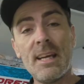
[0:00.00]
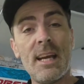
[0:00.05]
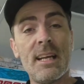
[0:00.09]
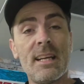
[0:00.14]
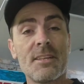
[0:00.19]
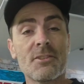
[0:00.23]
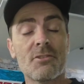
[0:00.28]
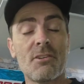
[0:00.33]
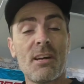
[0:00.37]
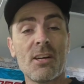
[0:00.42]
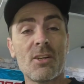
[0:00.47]

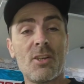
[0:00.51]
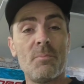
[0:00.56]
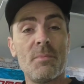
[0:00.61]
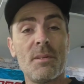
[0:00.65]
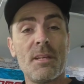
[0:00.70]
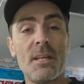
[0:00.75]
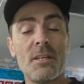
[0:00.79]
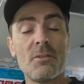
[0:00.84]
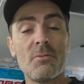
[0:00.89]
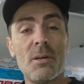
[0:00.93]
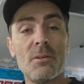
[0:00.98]
Yeah, let's crack
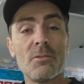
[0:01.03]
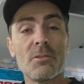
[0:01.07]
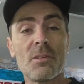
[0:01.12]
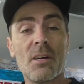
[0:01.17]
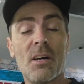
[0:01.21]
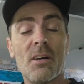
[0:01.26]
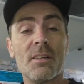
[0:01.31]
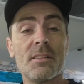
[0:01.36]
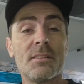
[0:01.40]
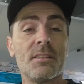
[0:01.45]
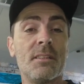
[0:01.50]
on with these
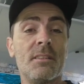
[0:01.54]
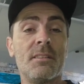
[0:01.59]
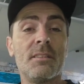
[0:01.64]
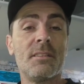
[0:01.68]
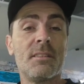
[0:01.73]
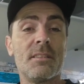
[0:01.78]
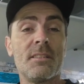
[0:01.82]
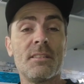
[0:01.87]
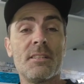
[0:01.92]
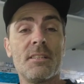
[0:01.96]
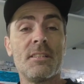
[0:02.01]
wheels, guys.
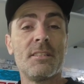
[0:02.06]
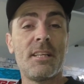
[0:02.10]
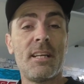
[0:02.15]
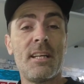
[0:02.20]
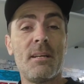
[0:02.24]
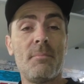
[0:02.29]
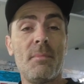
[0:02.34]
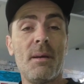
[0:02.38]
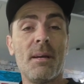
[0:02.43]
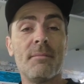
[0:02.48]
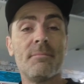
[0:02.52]

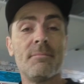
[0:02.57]
See you in